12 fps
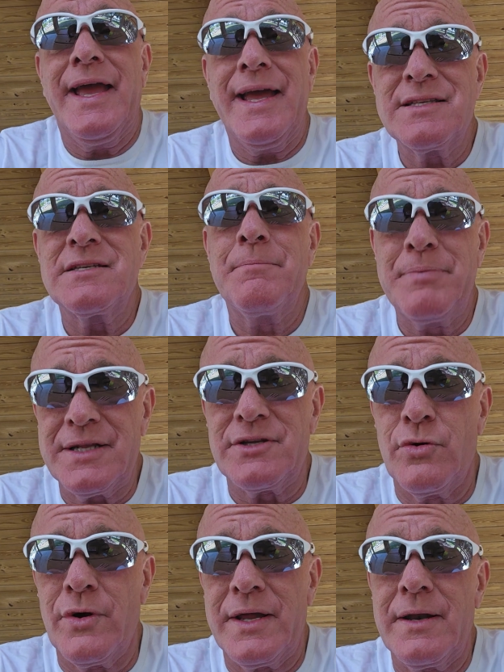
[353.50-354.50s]
into
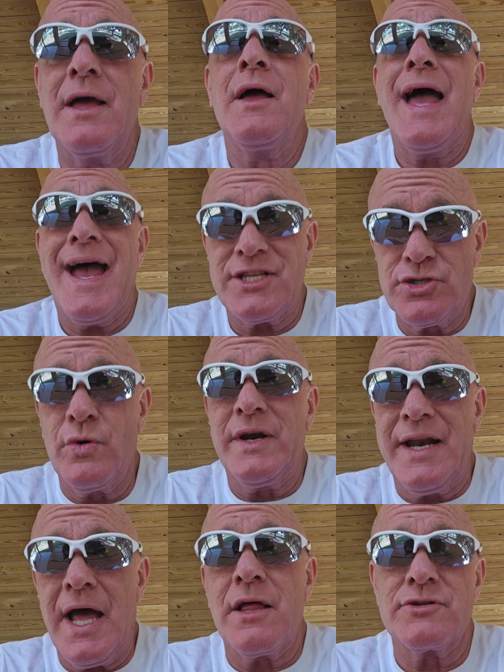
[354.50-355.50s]
Bitcoin at
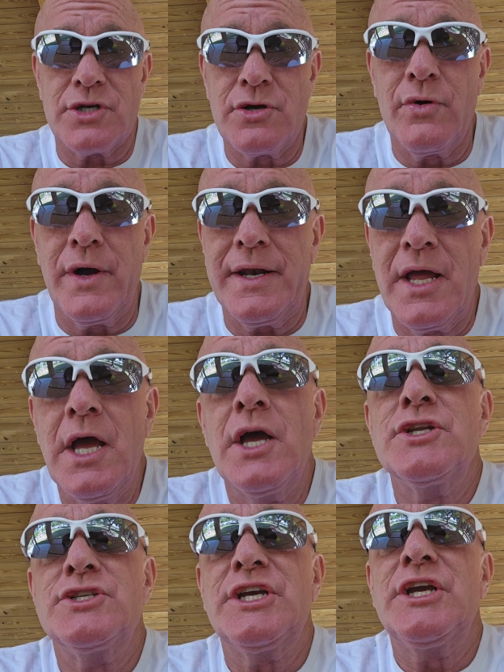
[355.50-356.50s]
twenty dollars a coin.
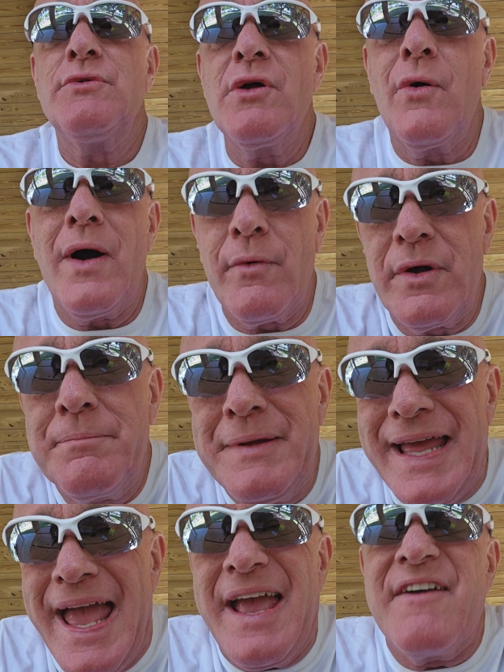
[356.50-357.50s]
Do you know I would
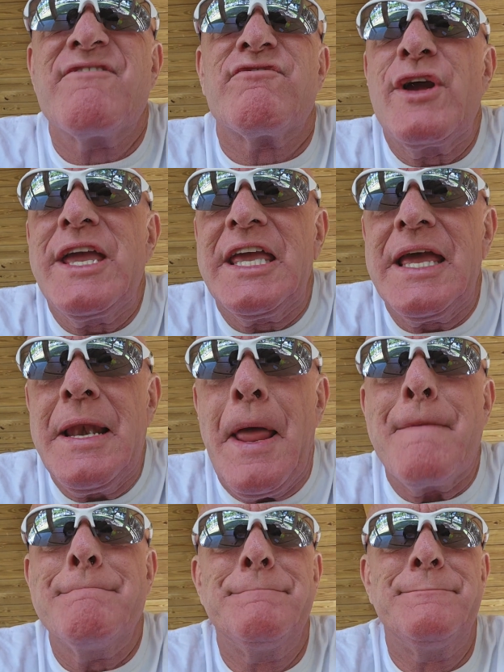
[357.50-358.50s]
be a freaking
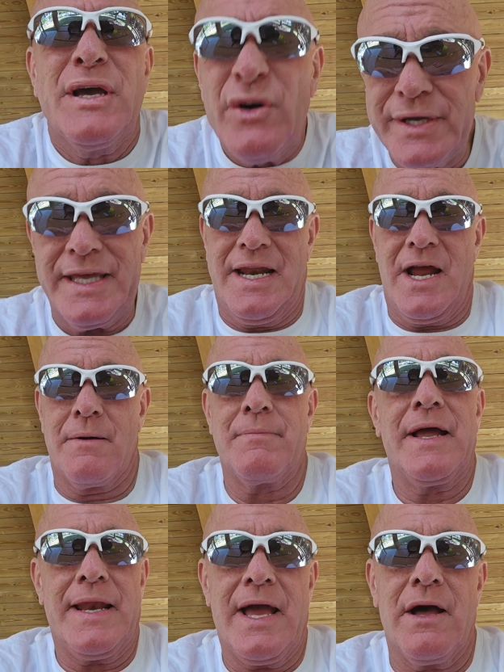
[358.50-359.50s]
billionaire
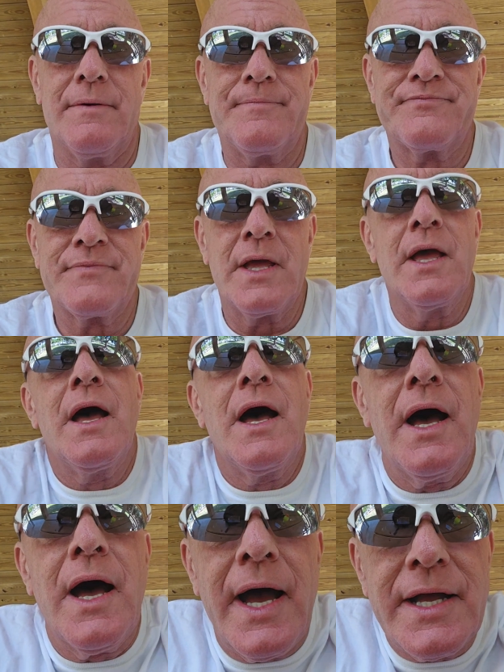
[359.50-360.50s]
by now?
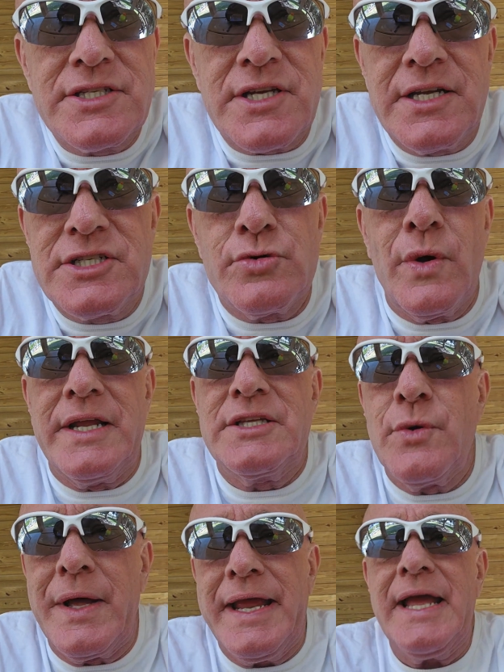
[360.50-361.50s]
Hindsight's
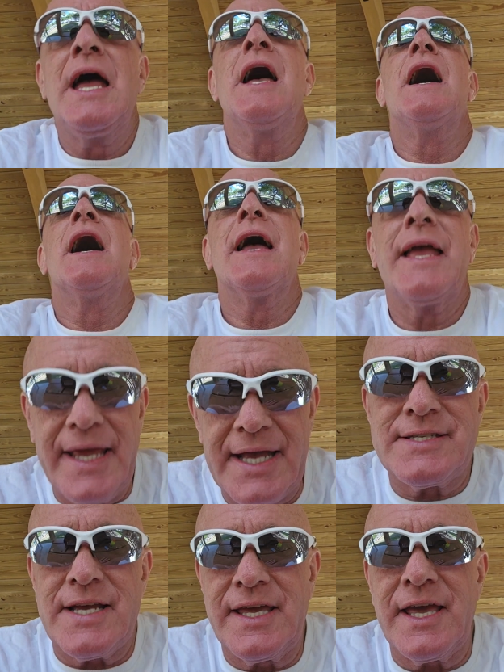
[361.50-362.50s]
2020. Yes, I